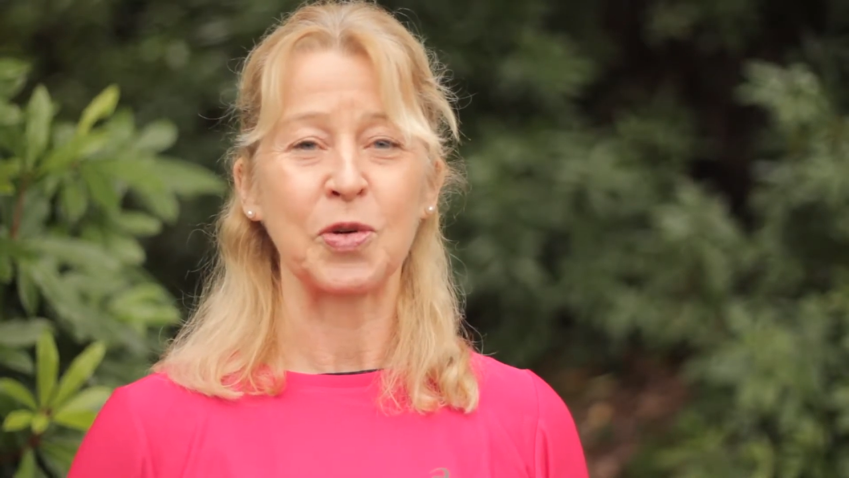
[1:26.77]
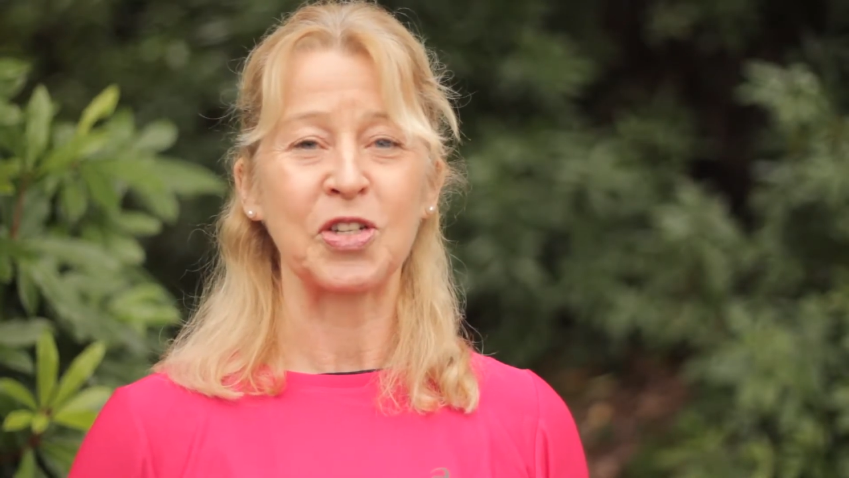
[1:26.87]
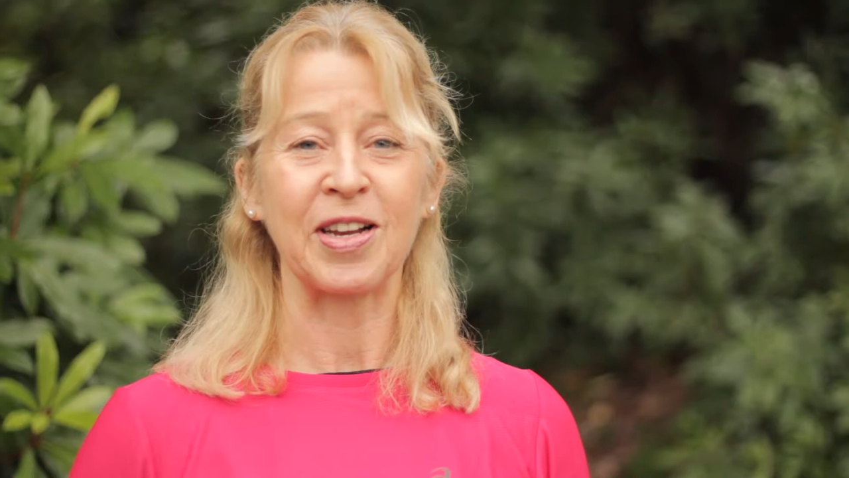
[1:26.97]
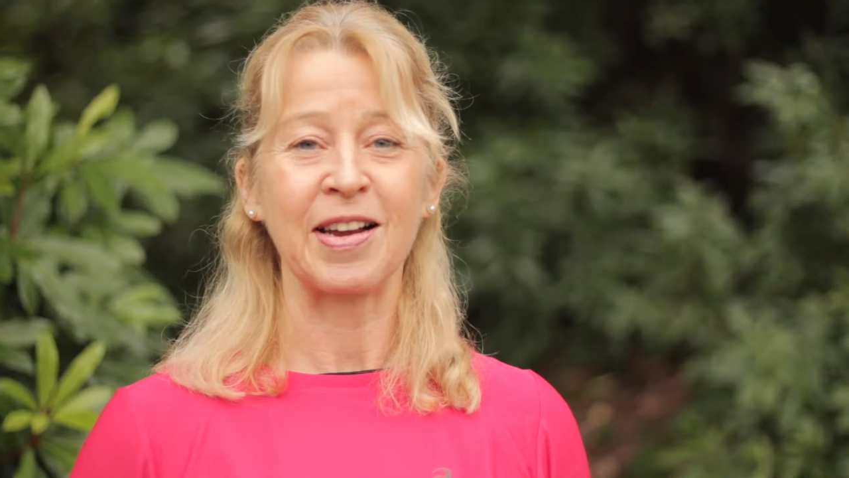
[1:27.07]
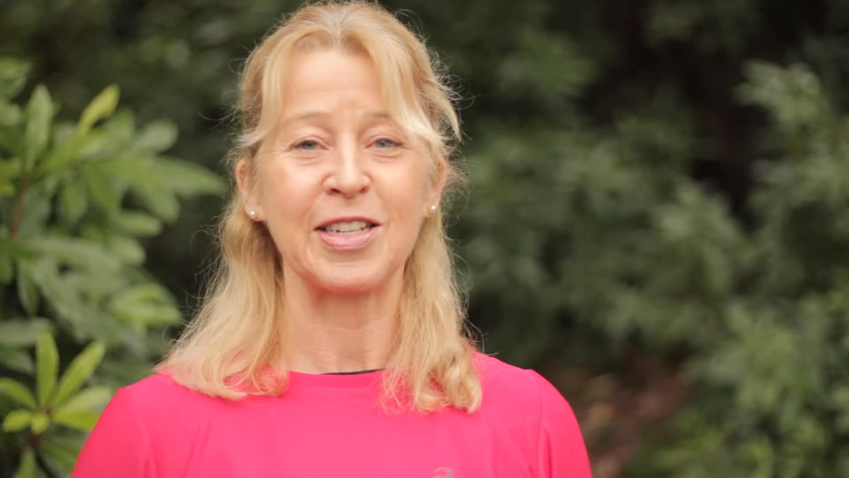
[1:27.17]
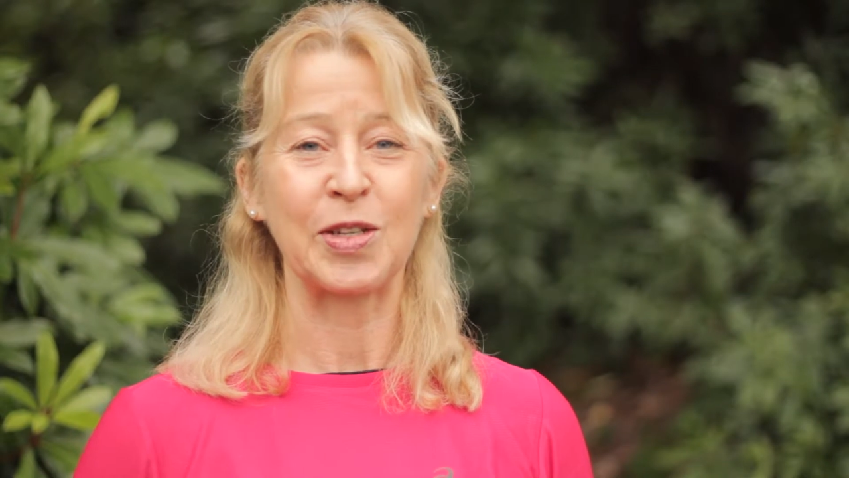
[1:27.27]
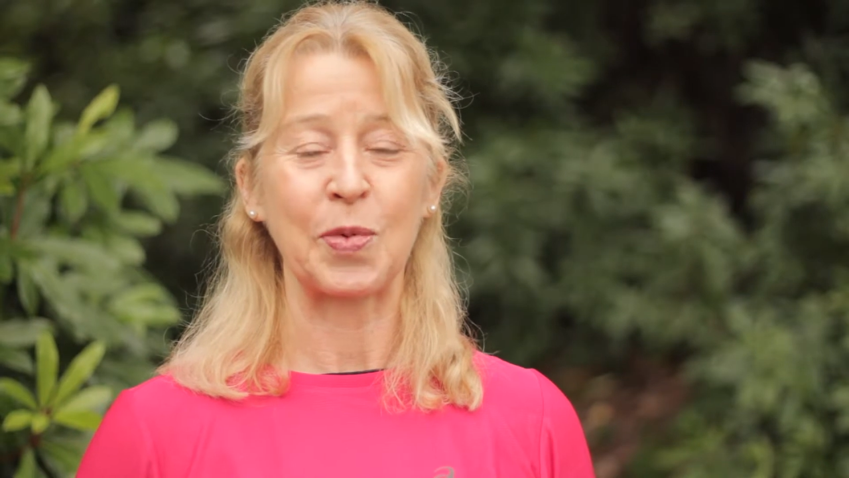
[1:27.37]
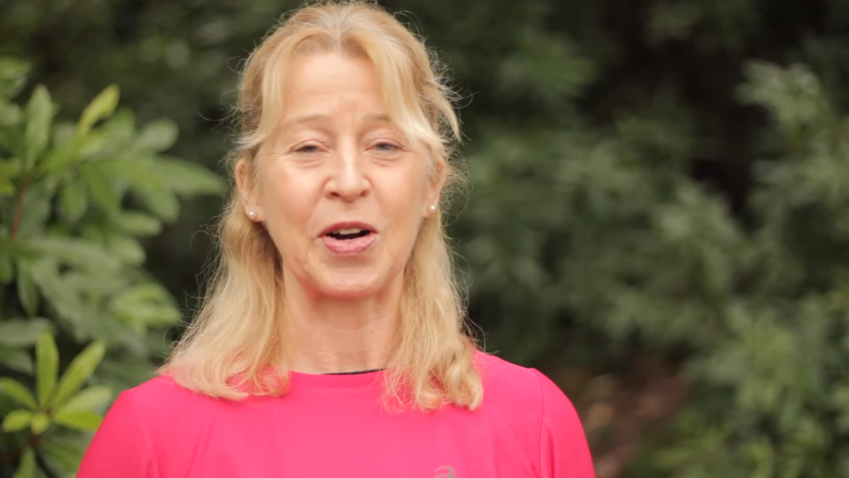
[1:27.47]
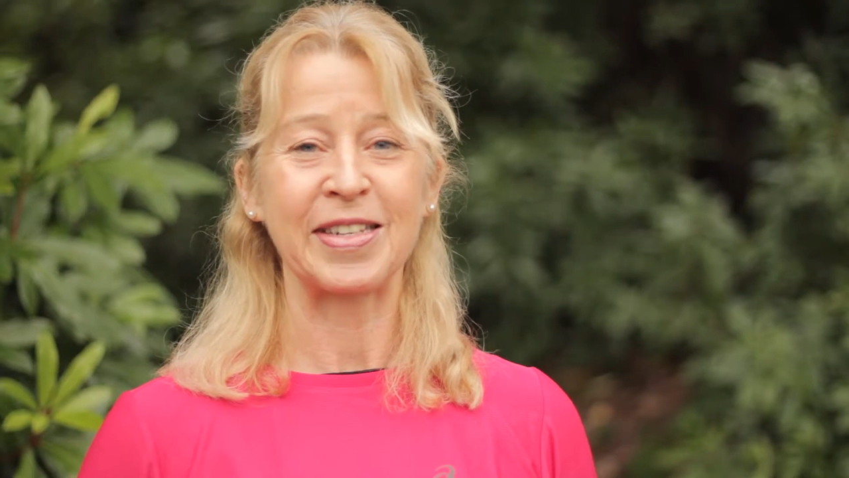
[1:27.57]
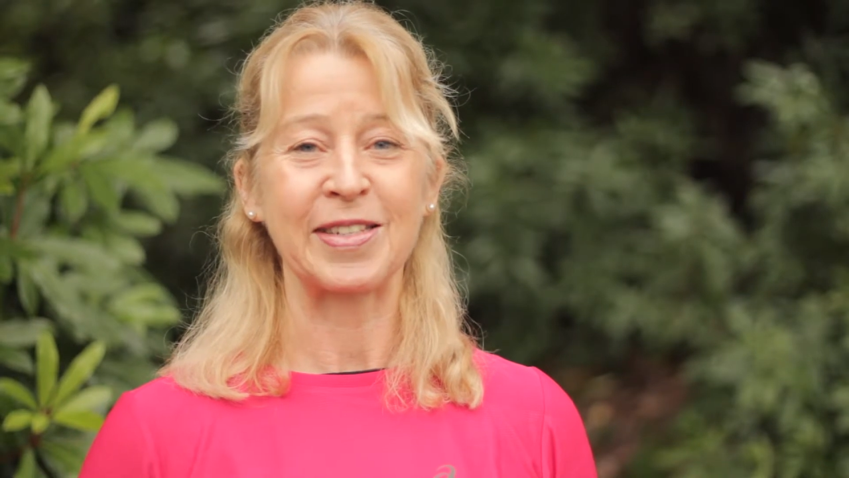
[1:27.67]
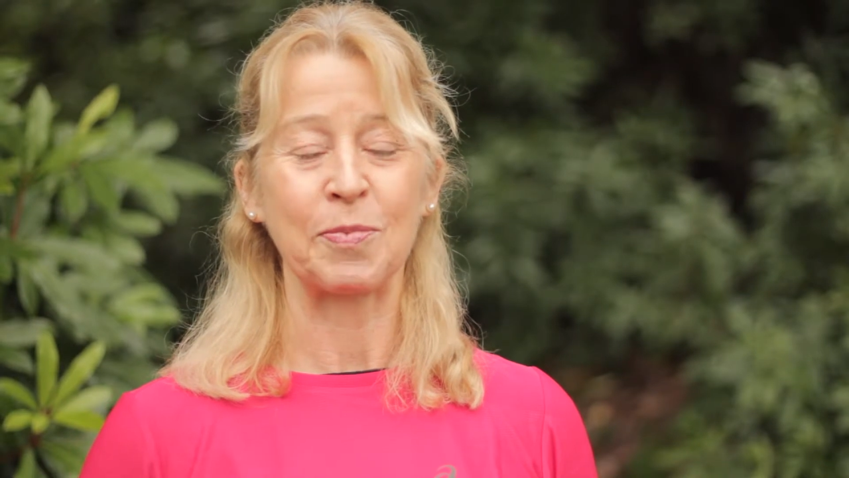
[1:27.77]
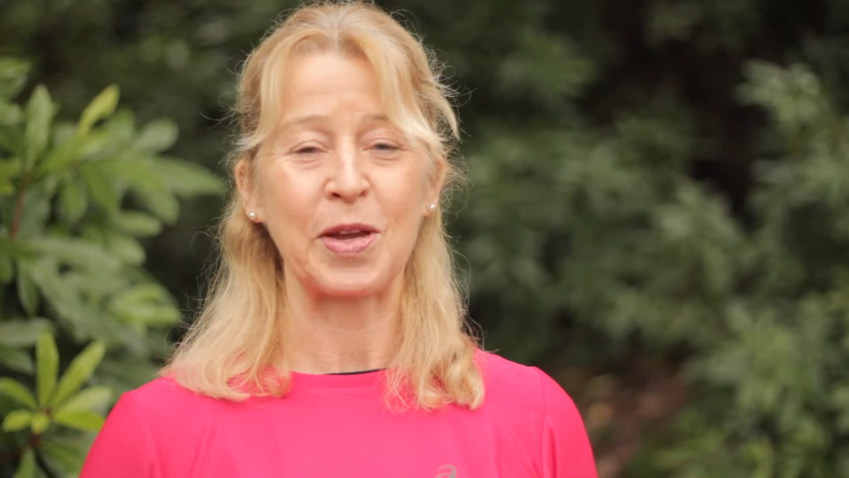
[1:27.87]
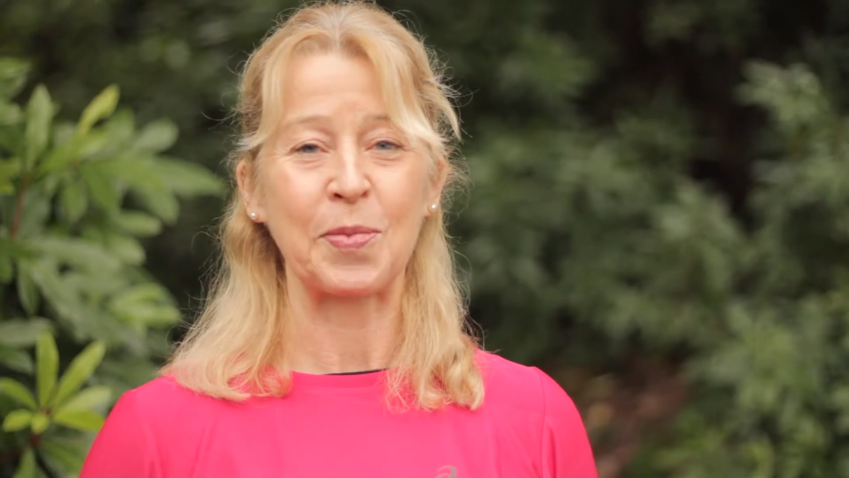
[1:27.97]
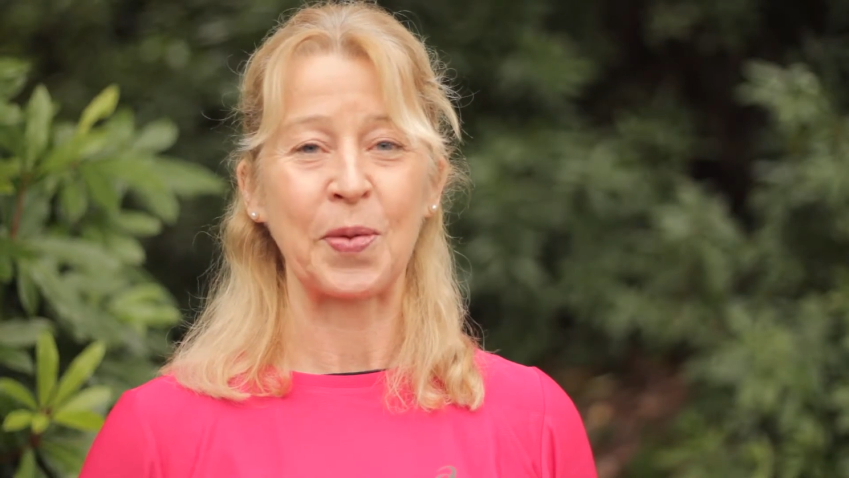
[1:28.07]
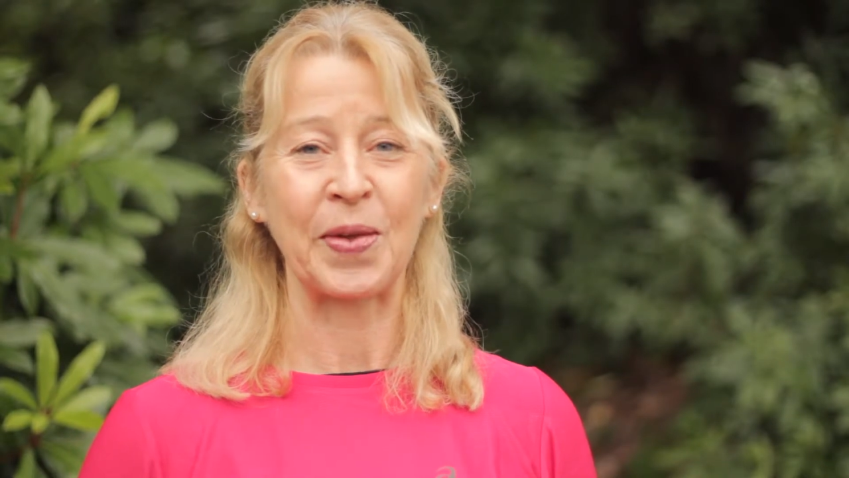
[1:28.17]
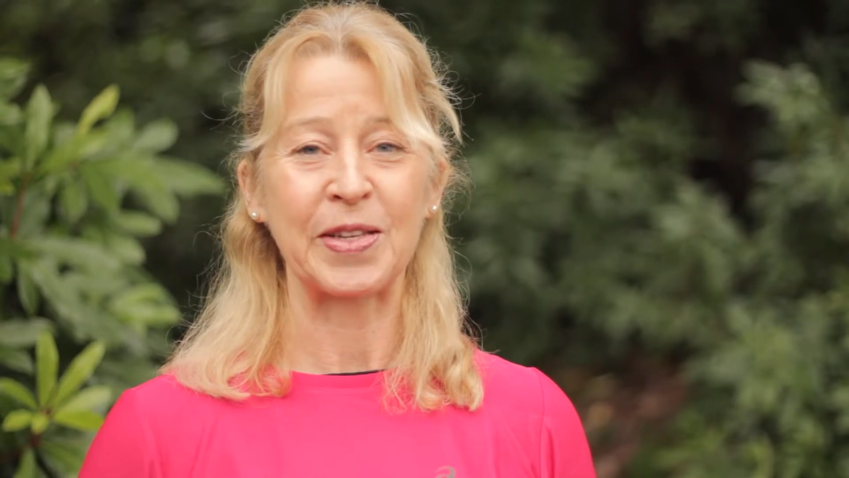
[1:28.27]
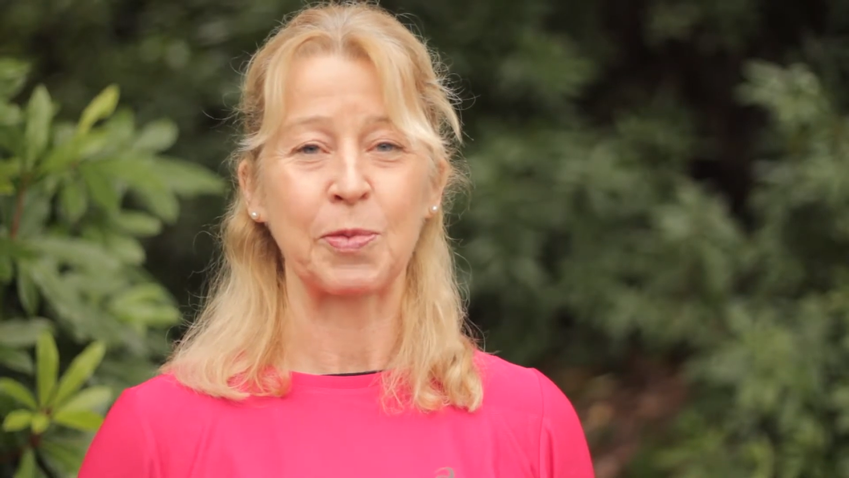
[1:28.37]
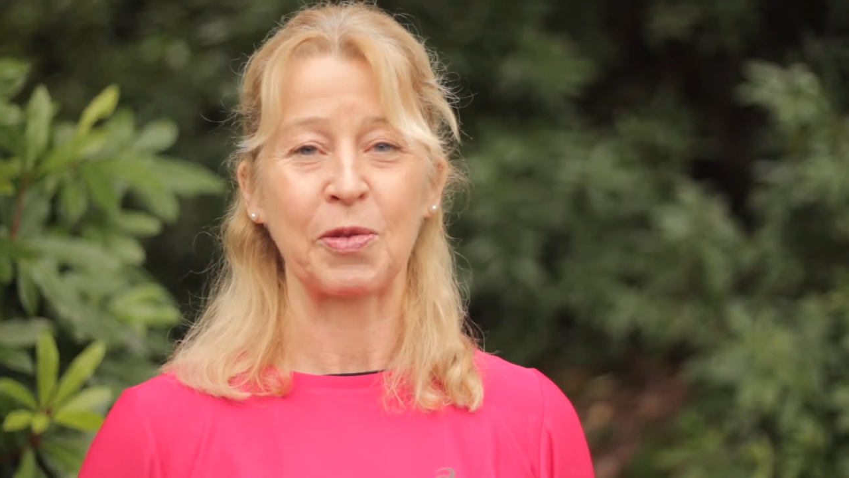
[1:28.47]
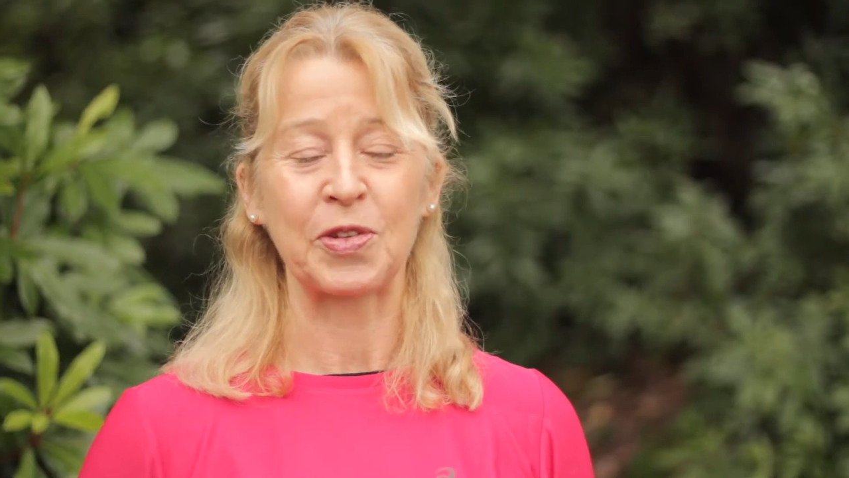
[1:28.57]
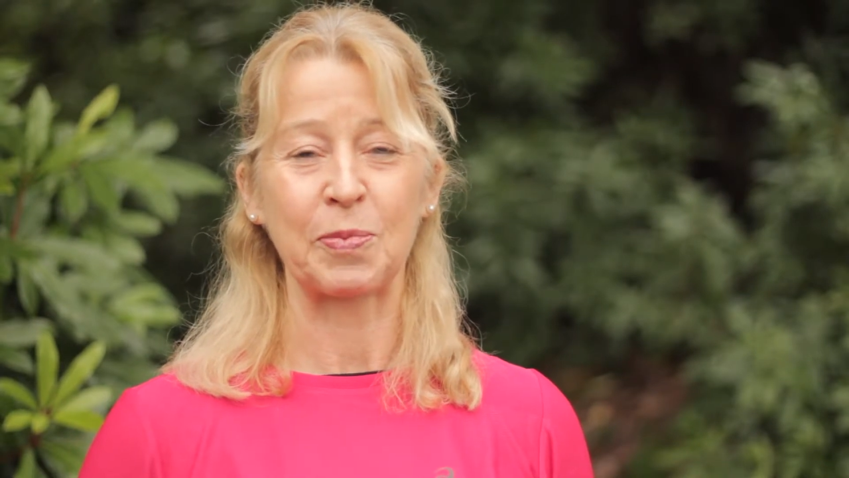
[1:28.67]
which slightly surprised some people that
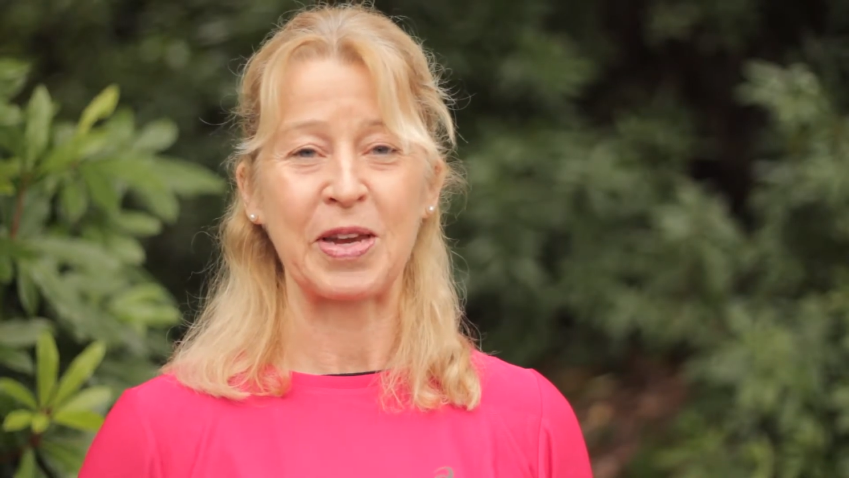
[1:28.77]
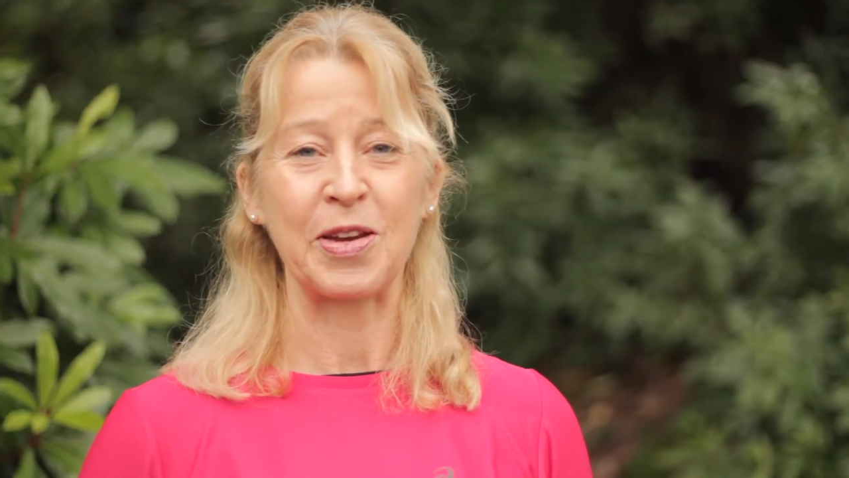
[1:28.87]
sponsored me